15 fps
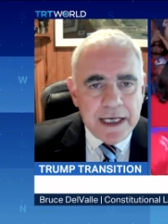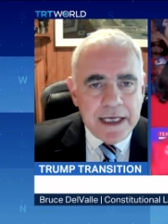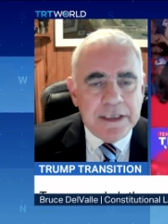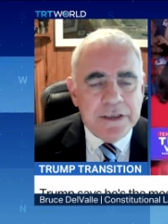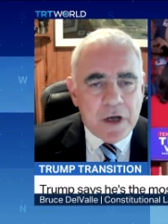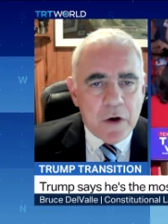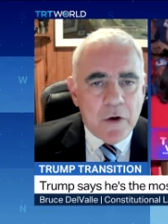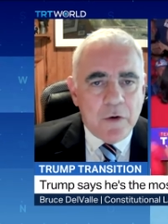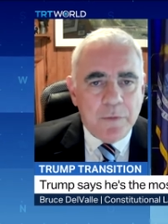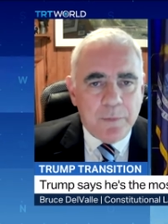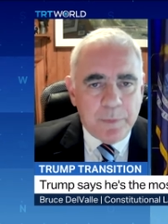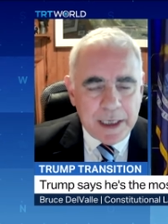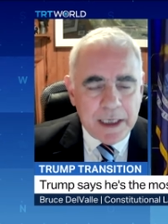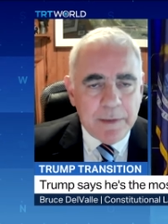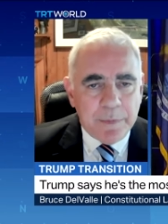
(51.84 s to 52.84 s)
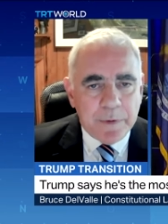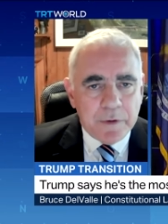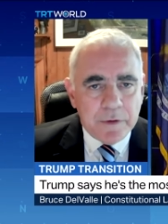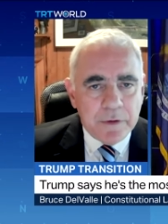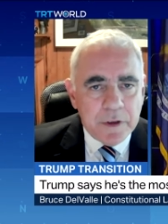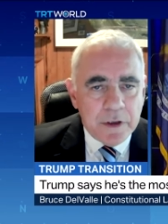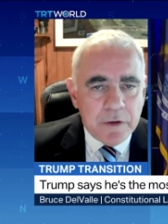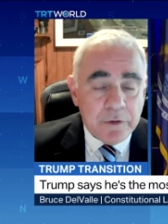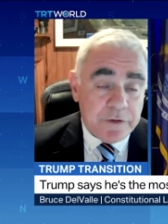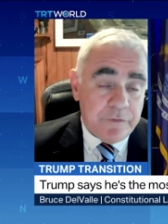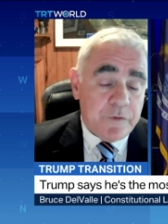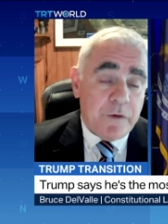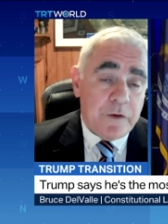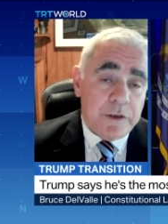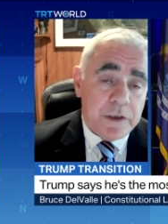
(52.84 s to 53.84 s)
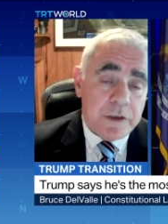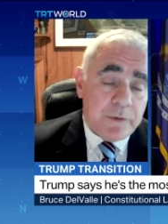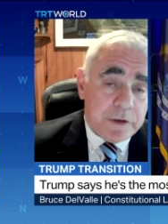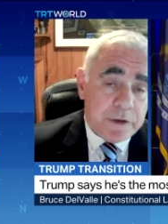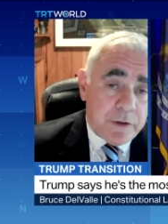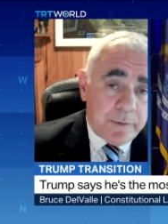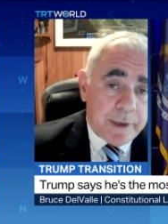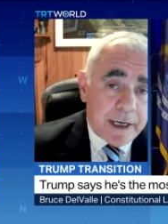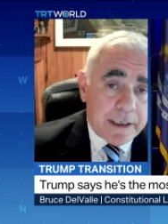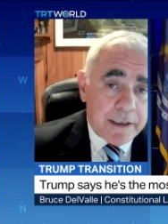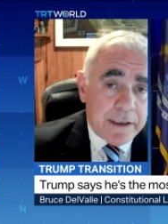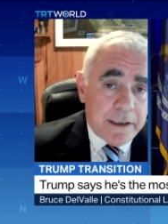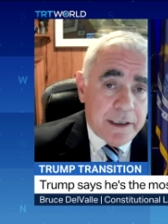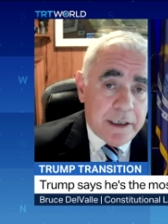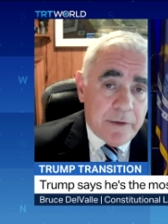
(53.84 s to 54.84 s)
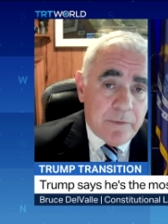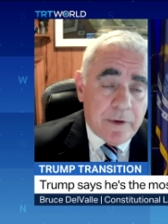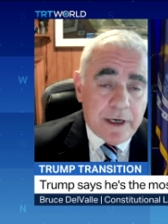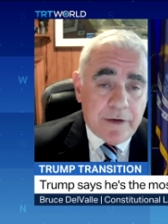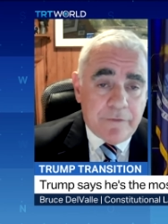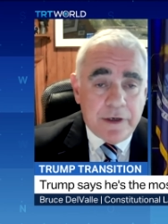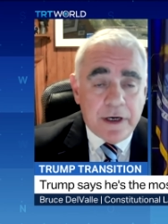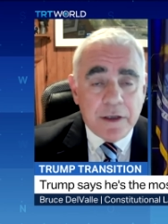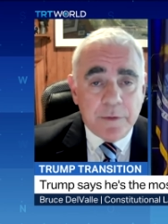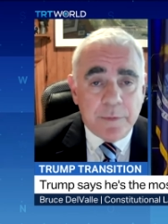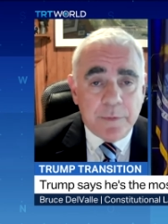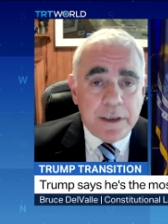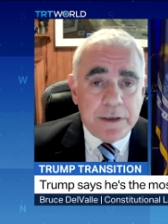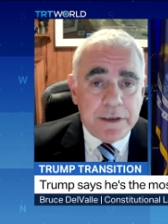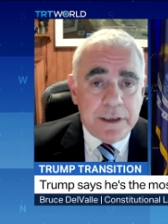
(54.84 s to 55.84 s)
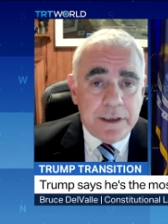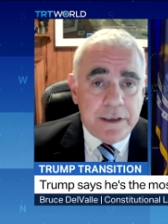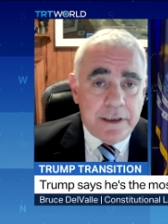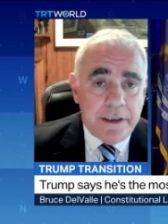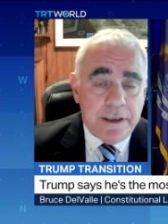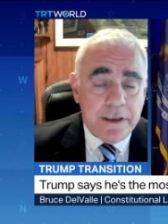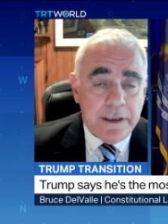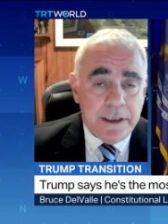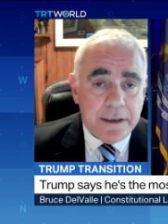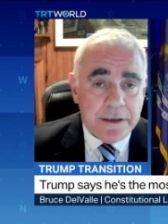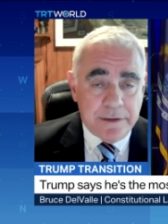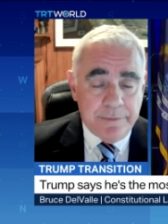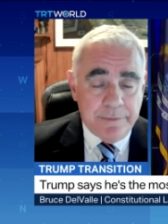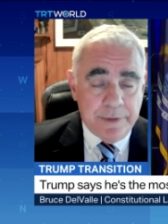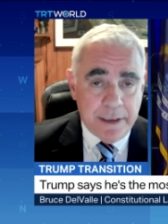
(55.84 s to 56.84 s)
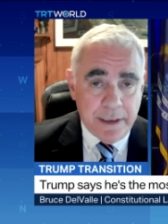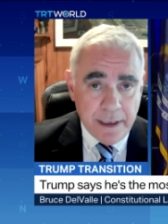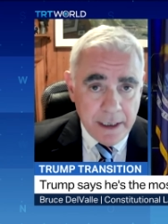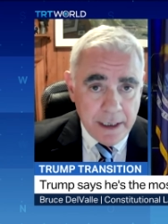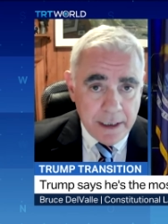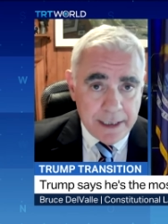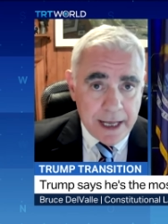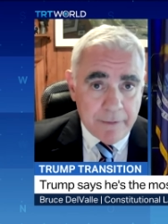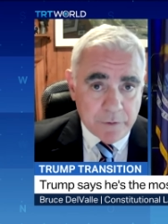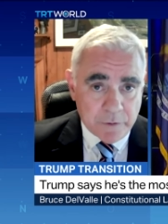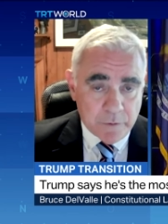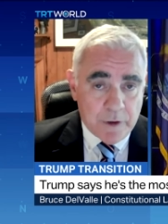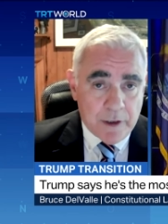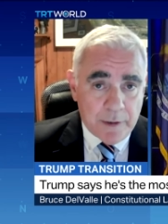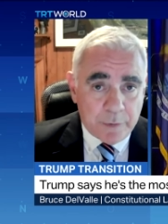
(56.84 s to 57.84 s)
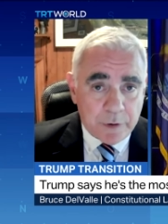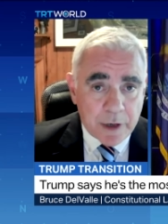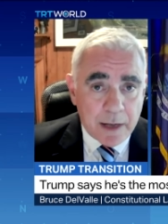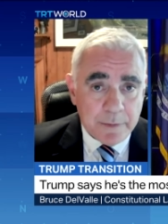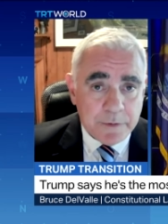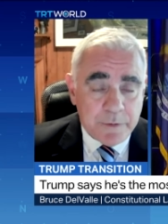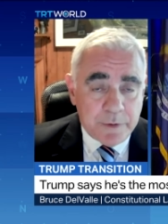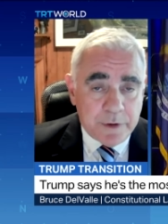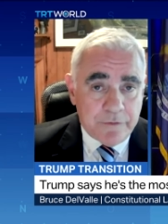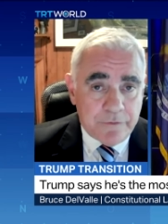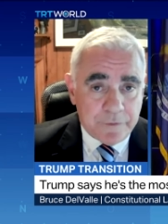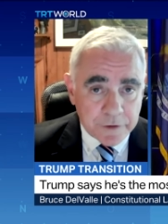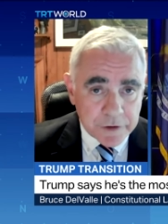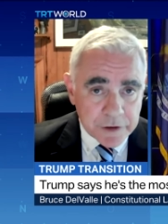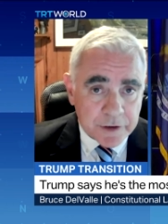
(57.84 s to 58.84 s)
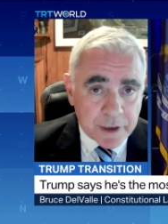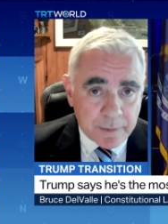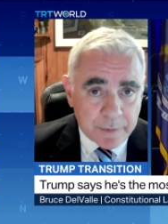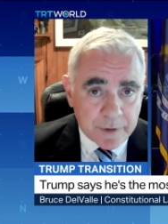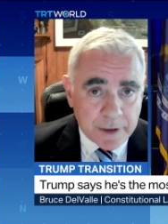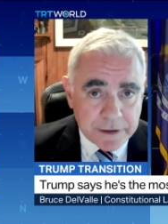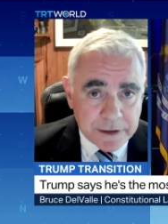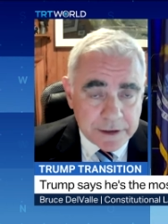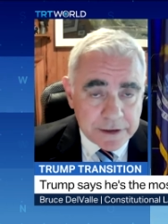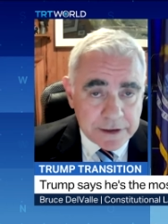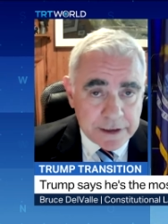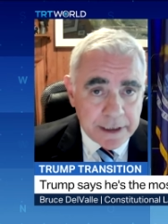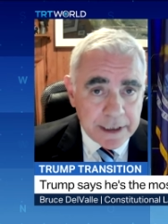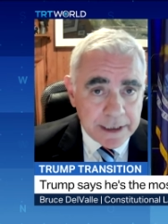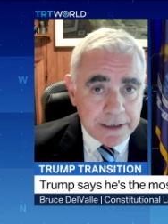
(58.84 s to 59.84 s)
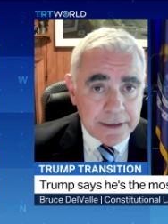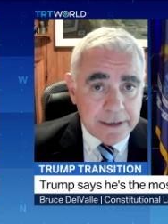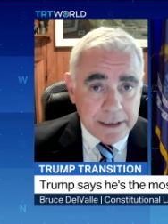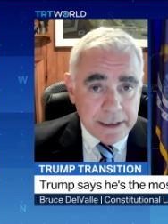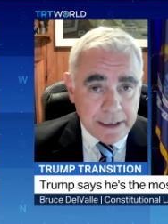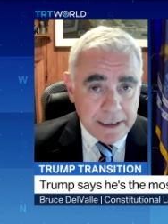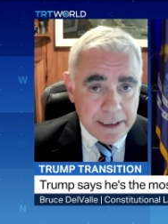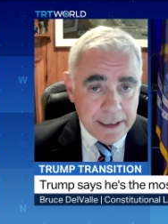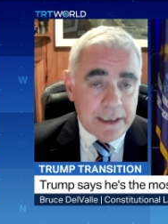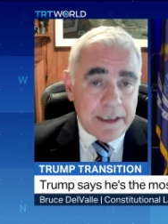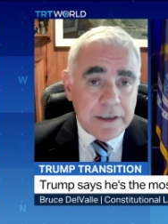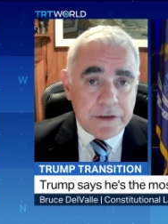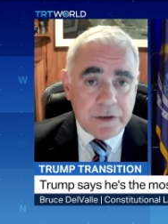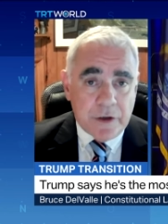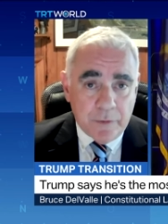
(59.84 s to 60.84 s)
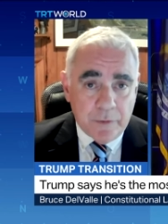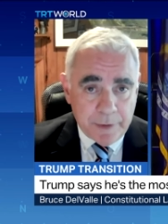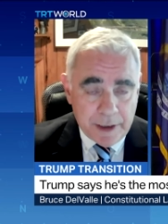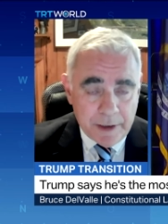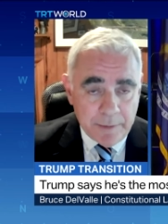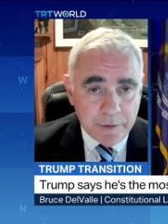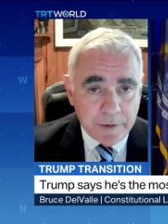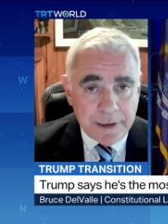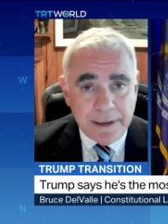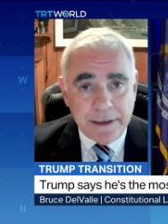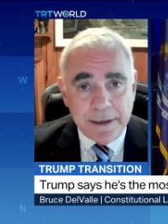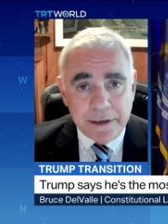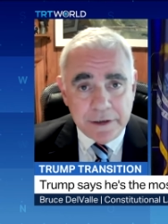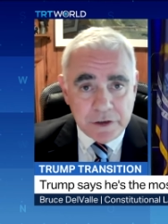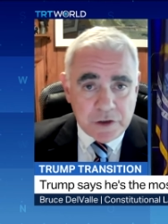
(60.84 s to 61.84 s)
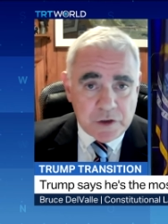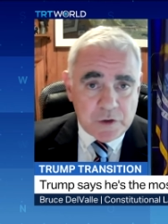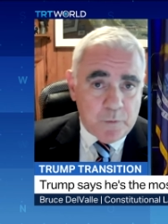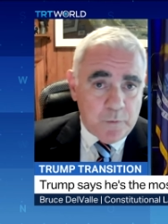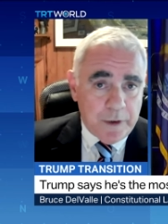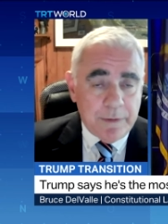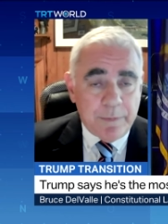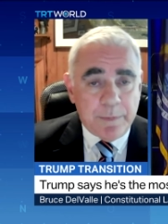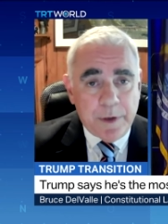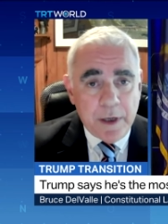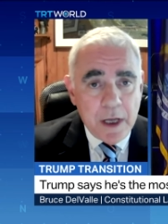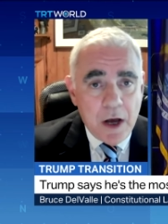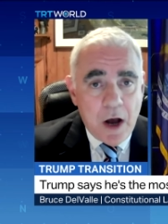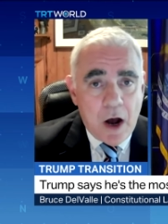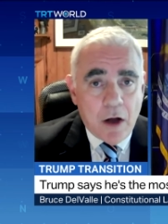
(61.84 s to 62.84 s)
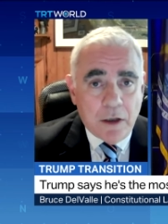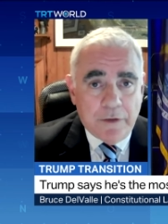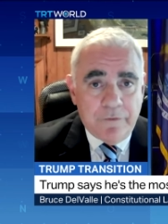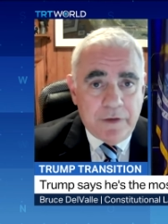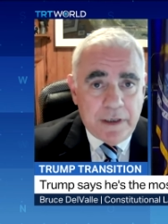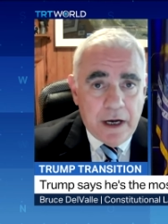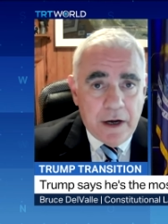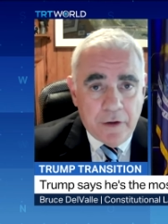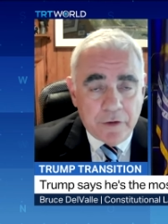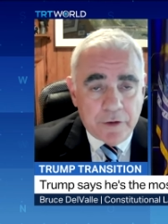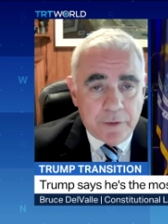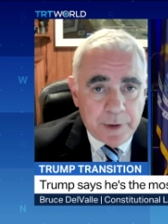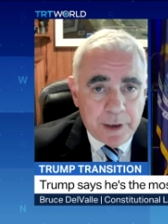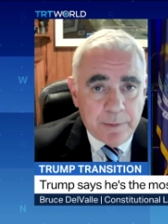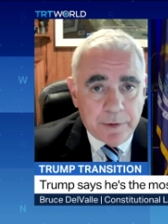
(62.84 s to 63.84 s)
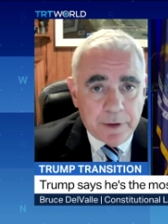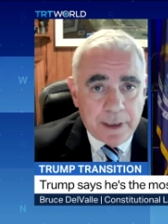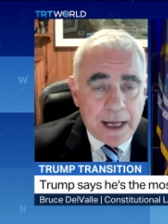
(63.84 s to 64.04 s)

his own people, which of course is what Joe Biden did and what every other president did. And I submit that was one of the problems with the first Trump presidency. He didn't get his own people, he didn't sweep all of the other people